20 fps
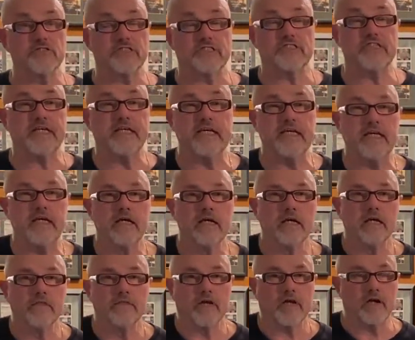C,
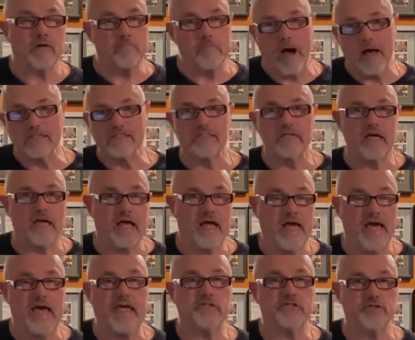the Cabasa
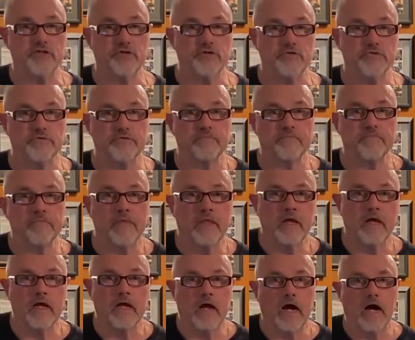Etude.
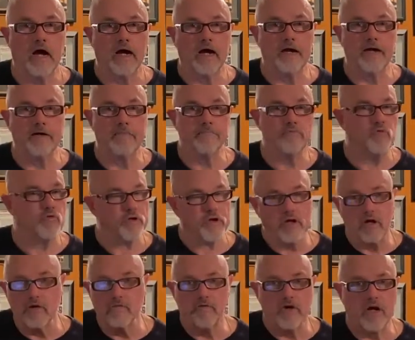I'm going to
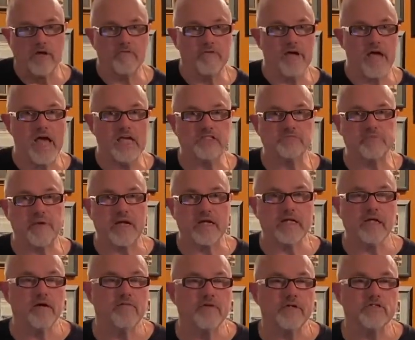cover every aspect
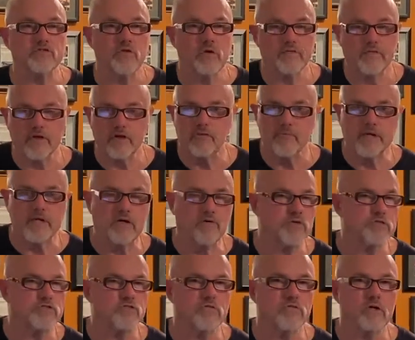of it so everything will be
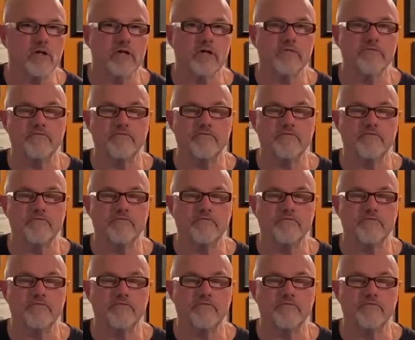crystal clear